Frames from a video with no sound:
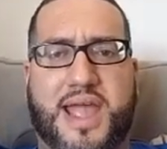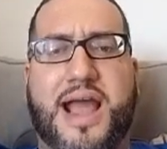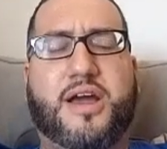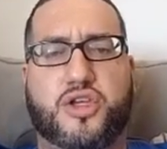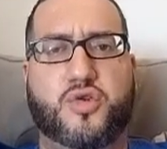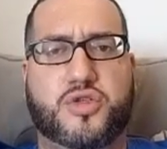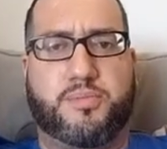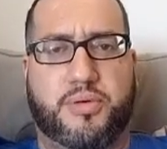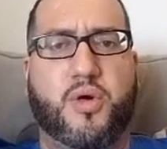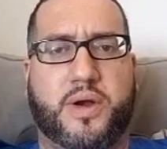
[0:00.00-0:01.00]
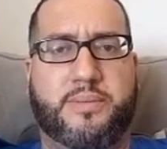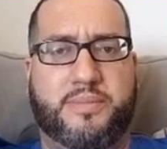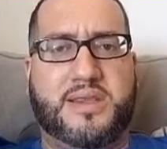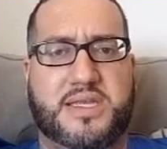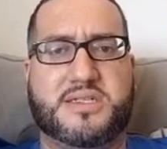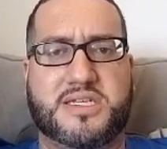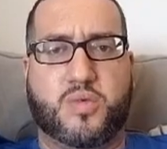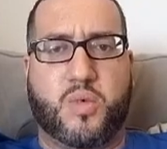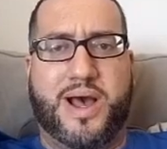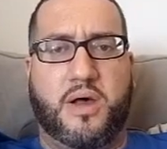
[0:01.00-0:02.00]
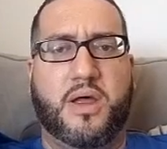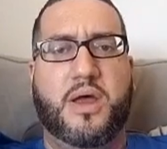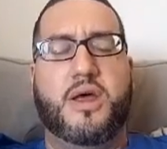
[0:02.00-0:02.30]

that could use a program like this as well.